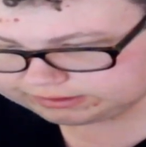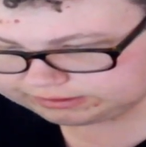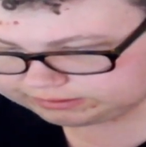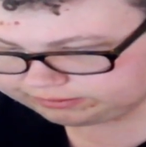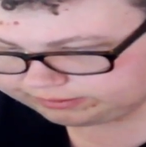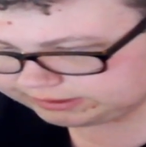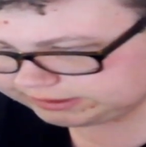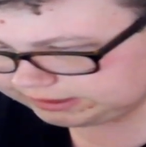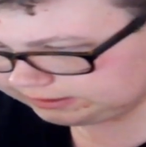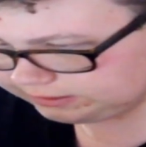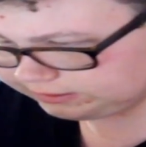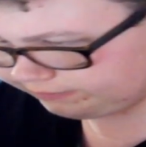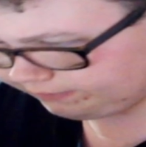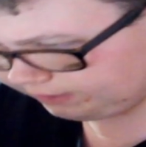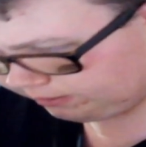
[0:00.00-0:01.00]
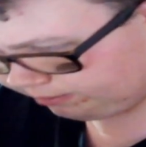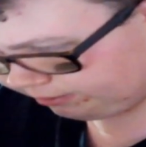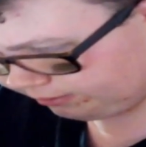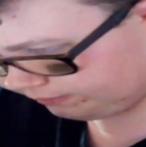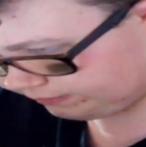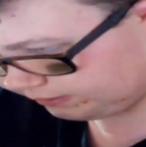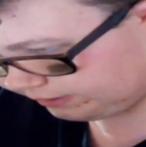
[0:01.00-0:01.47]
and 22nd of
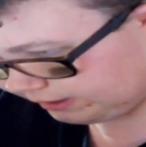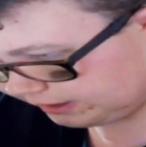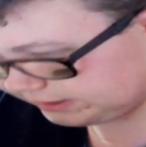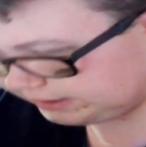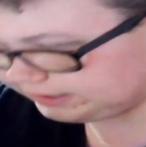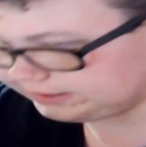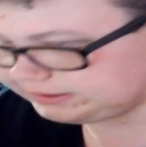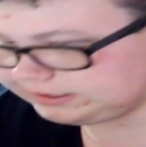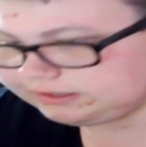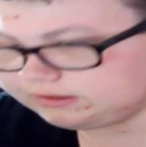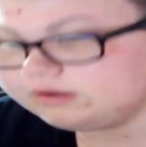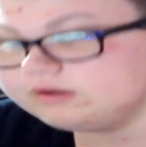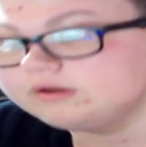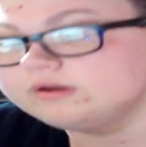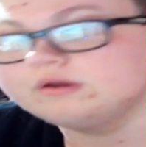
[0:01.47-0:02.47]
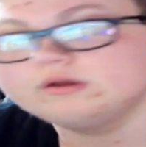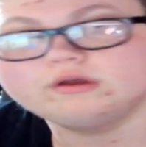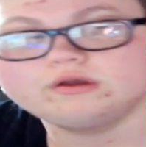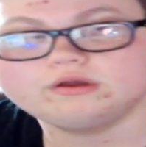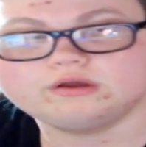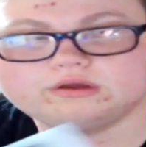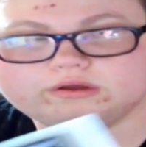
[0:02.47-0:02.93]
April of 2018.
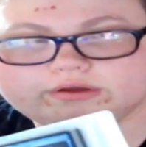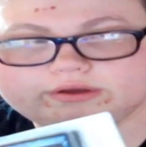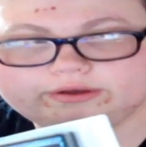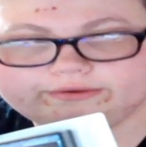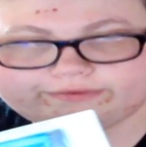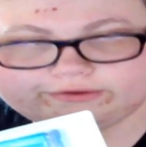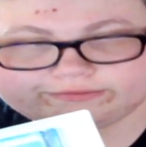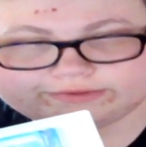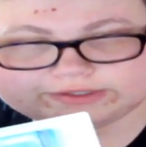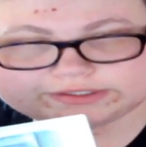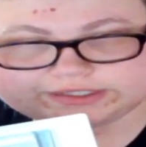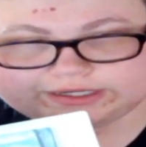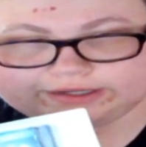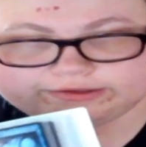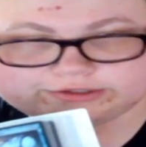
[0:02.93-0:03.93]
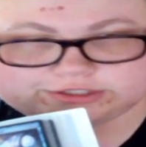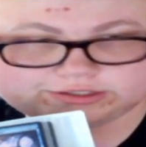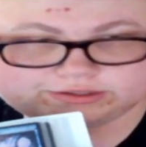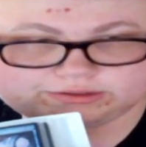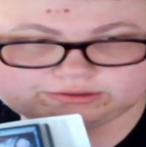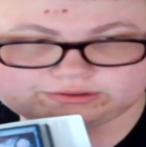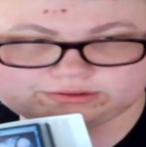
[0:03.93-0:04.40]
A few of these I
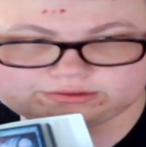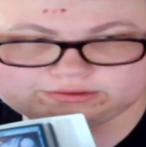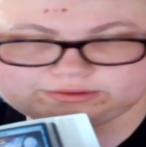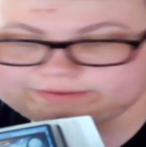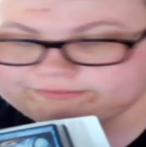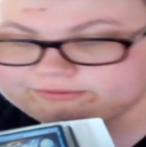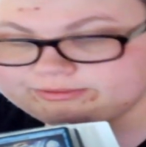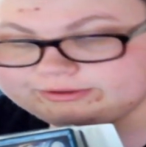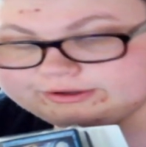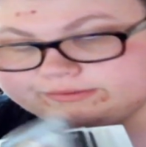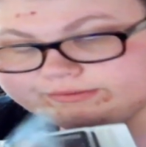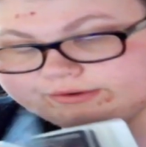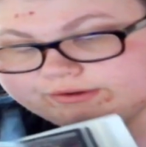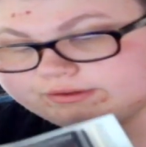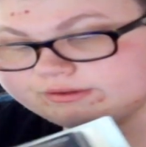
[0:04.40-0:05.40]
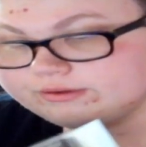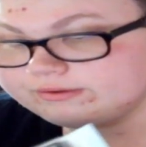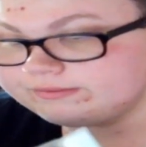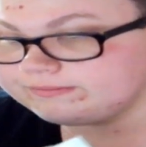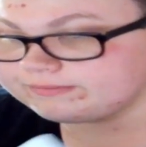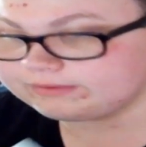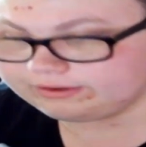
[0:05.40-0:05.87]
legit never played with.
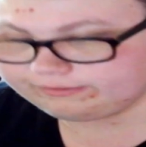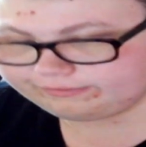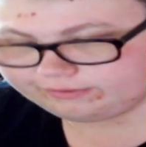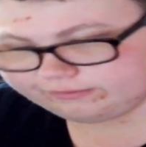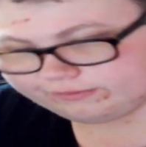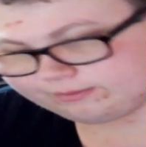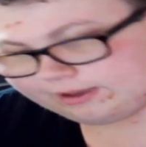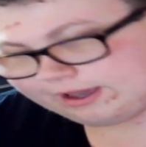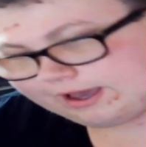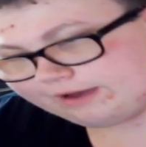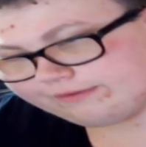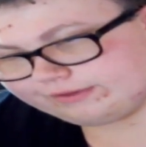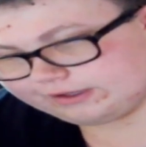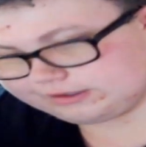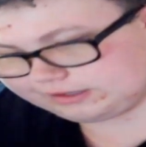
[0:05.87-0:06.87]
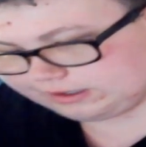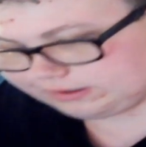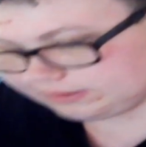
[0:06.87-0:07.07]
A few of them I have, like that